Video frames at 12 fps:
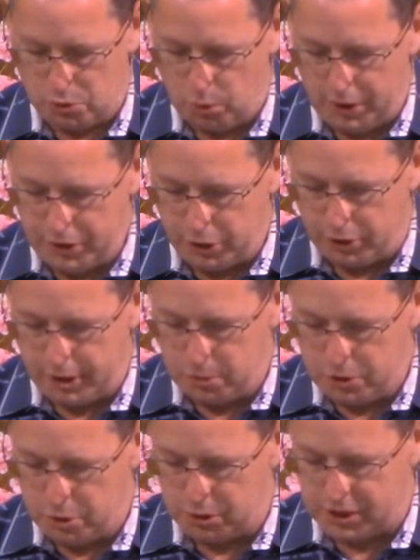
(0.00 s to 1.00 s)
To what degree
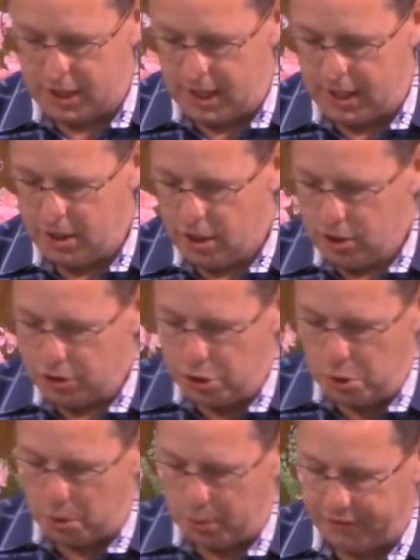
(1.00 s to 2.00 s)
would you say
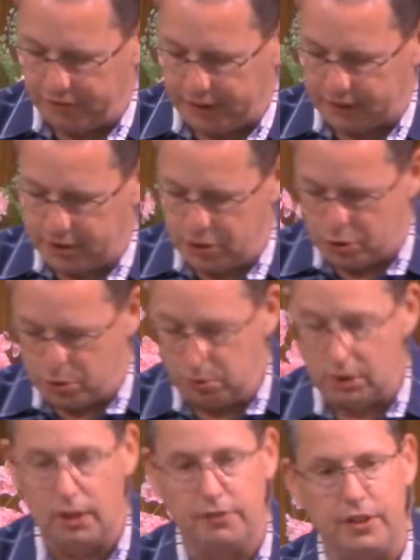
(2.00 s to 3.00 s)
you are reflecting true
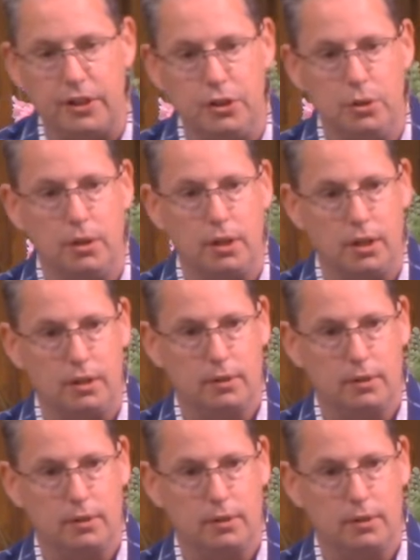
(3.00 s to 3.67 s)
love and unity?